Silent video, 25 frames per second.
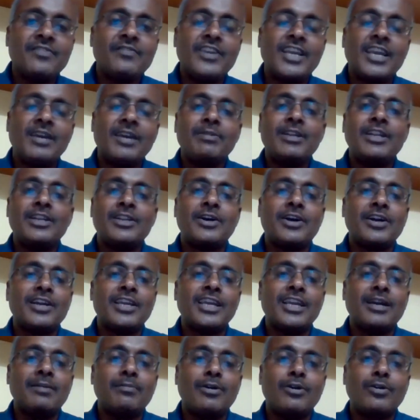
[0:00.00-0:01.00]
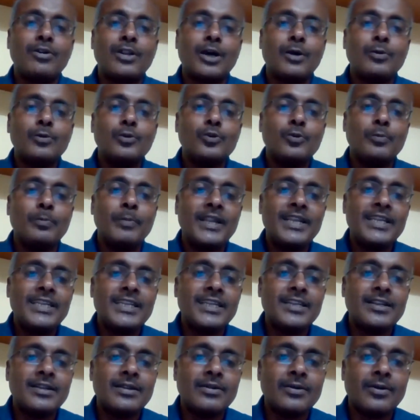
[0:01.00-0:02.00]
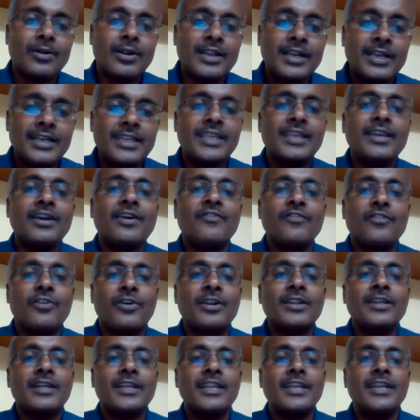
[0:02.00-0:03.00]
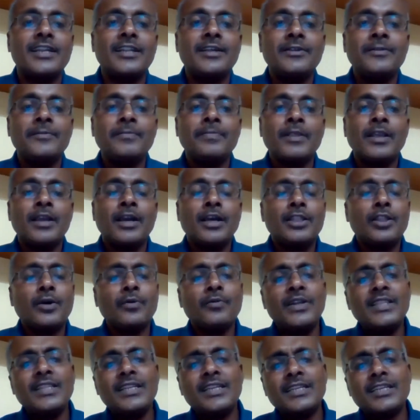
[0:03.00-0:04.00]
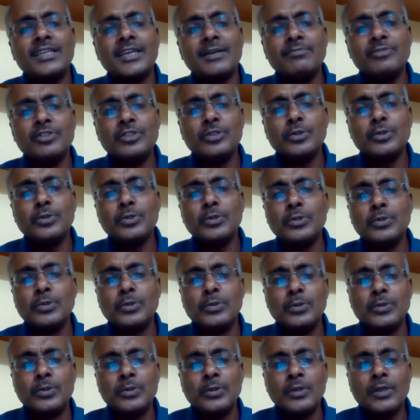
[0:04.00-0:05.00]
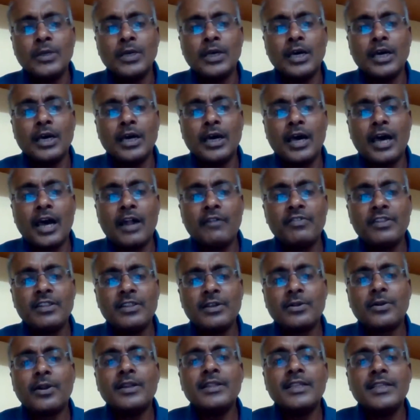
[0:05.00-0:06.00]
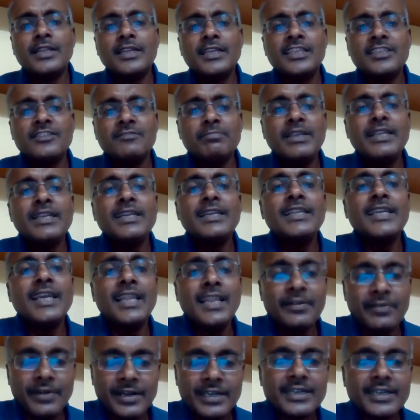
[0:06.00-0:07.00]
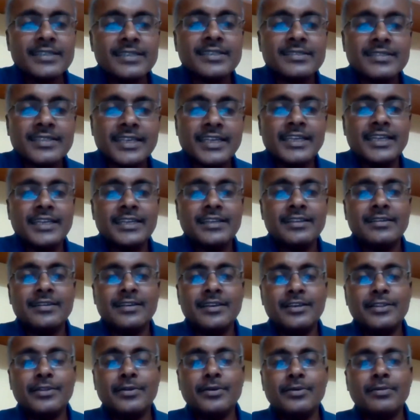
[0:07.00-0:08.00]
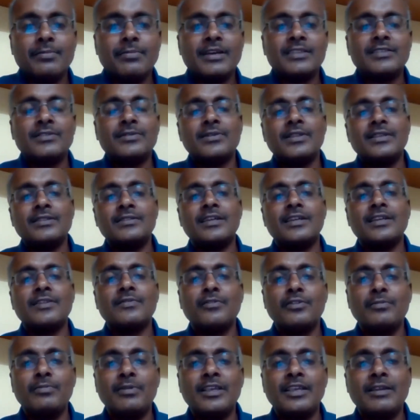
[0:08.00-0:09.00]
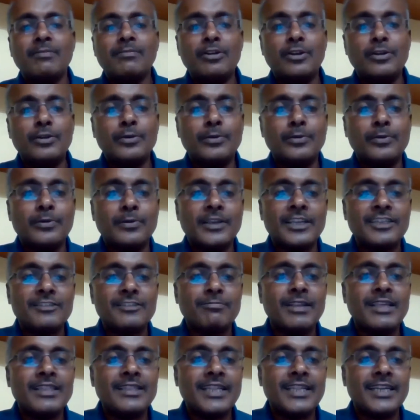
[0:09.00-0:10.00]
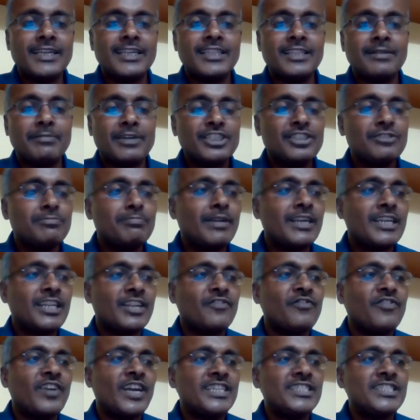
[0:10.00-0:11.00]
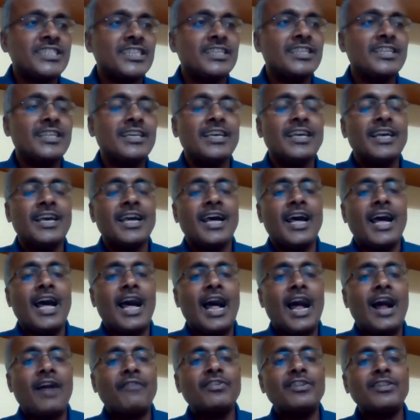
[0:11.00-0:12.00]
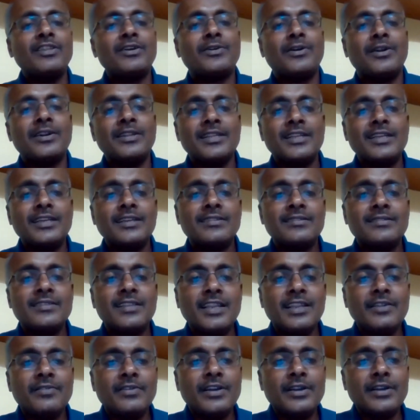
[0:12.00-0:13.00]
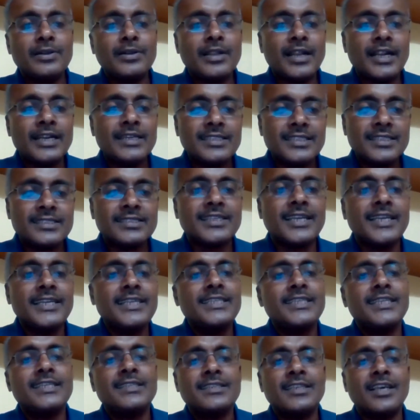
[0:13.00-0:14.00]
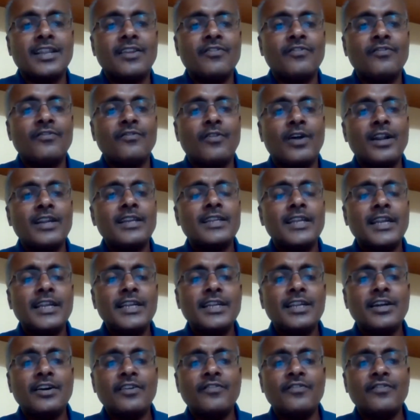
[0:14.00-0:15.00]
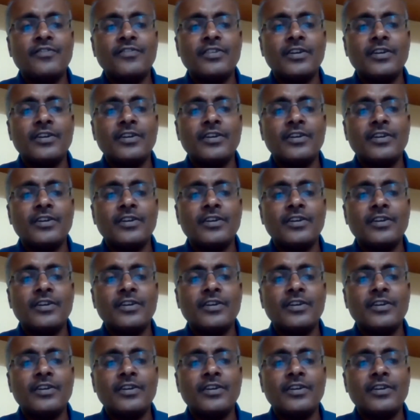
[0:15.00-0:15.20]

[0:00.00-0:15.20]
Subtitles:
we have been talking about how to maintain quality of concrete. So when it comes to after the concrete is being delivered at the site, Aswath sir would be able to explain that in a much better fashion. After the concrete is delivered at the site itself, what kind of